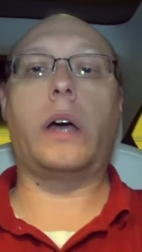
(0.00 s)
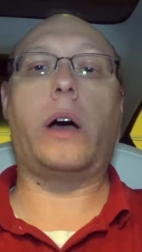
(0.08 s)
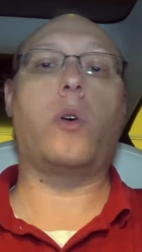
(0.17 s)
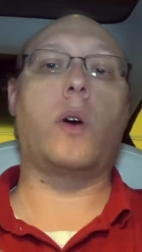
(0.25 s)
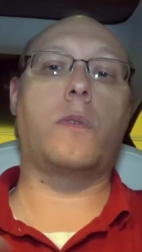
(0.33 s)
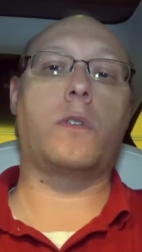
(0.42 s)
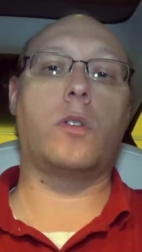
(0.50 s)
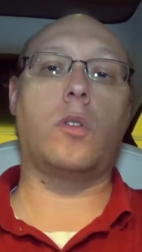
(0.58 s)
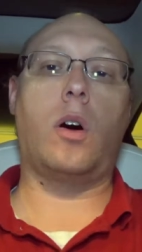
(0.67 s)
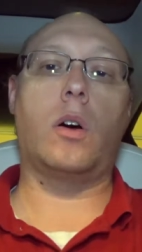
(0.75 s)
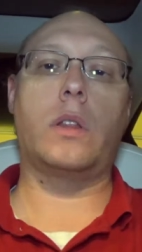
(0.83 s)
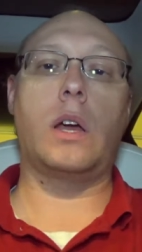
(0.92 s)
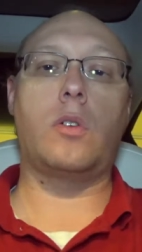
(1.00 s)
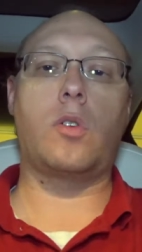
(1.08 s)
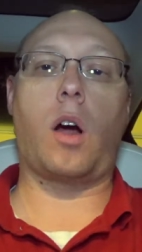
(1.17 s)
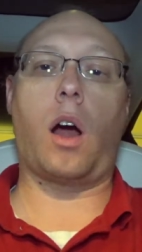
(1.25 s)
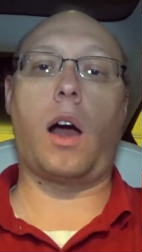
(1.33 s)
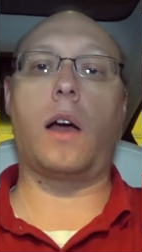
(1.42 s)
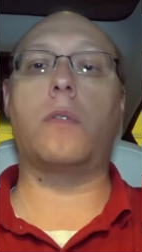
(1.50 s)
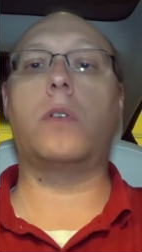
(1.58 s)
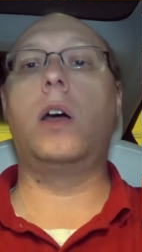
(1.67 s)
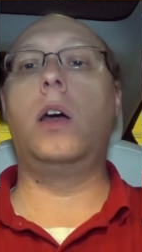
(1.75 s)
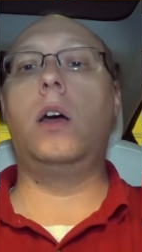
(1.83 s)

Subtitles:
however long they drive,